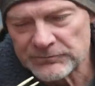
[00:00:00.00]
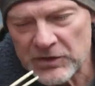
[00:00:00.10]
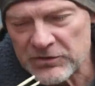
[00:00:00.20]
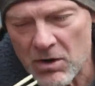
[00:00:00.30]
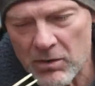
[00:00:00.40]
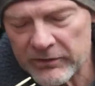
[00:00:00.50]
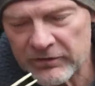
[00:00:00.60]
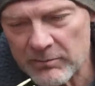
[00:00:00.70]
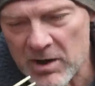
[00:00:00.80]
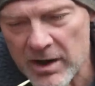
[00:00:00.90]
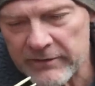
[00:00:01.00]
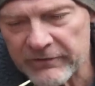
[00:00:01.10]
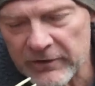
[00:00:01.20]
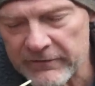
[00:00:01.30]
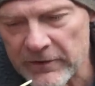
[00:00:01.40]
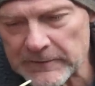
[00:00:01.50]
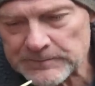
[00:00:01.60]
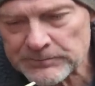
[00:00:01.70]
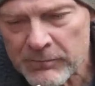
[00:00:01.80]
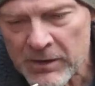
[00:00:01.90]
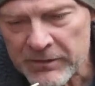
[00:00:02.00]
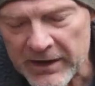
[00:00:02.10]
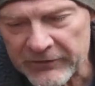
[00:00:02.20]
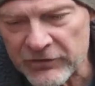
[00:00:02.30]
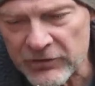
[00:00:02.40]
There's always some kind of flavor that has to